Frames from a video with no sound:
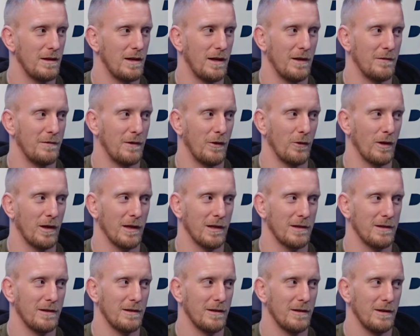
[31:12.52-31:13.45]
I felt
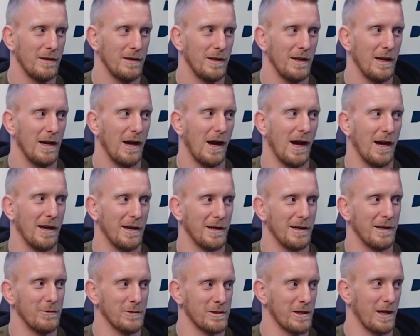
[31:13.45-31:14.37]
like I had
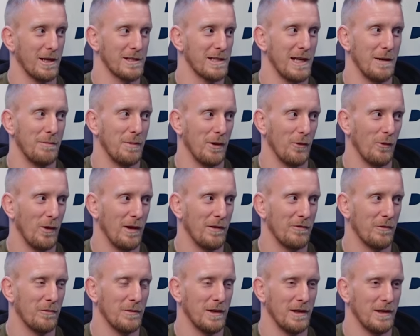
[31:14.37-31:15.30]
it. It was like slipping away
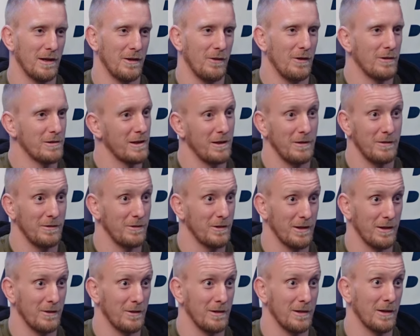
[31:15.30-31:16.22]
from me. You know, I was like, oh,
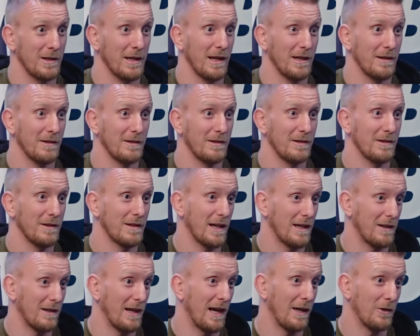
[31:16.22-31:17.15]
fucking, I can't
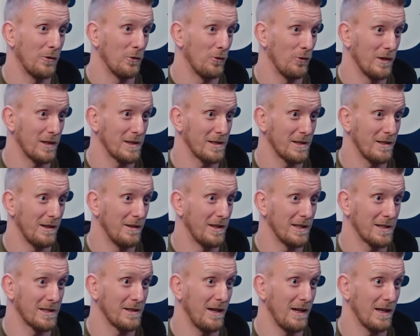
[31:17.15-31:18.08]
can't handle this
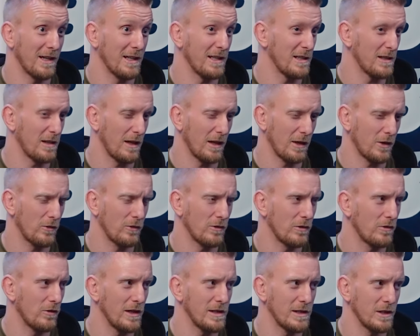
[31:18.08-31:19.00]
this guy, because he's like
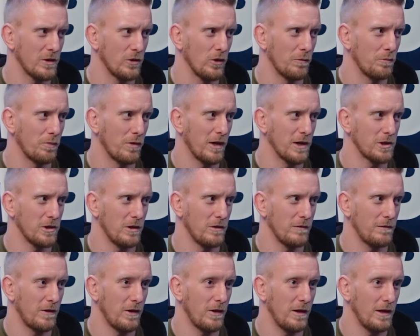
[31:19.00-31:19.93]
crazy good
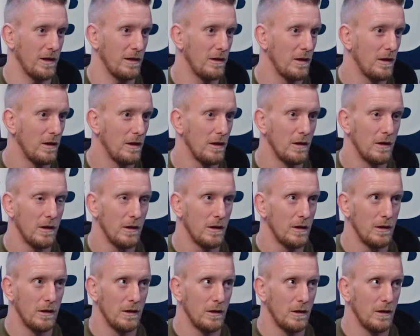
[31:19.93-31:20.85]
pressure, very
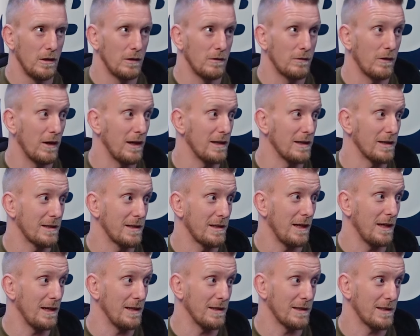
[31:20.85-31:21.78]
very in
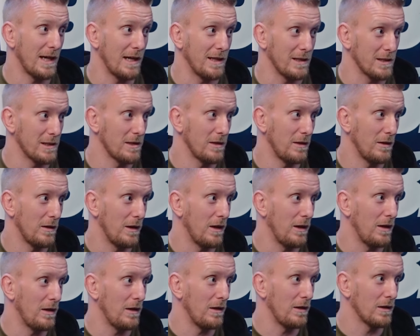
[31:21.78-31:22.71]
intense
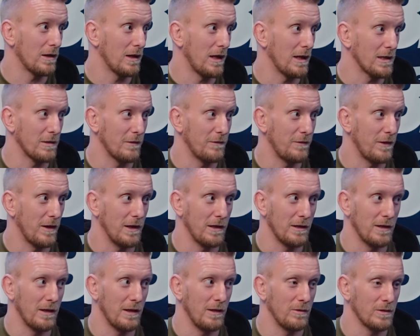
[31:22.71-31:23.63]
uh, guy to
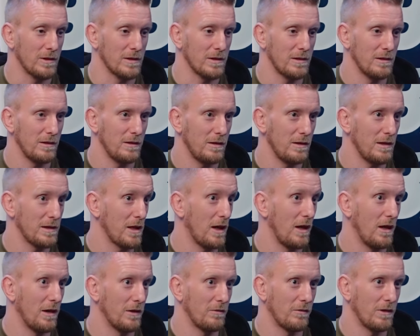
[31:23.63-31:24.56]
fight, and it was it's
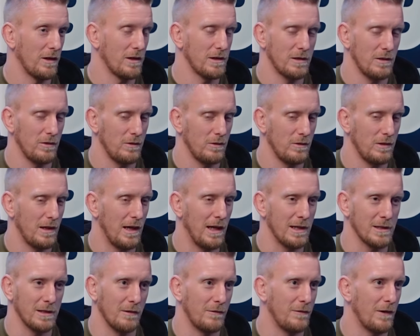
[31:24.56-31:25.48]
hard, right? So
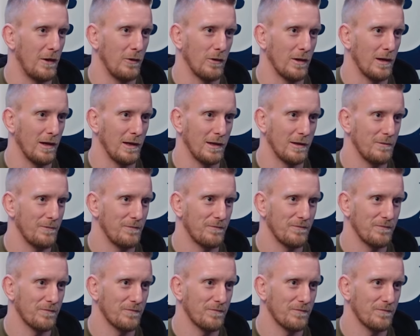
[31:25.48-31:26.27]
as I felt like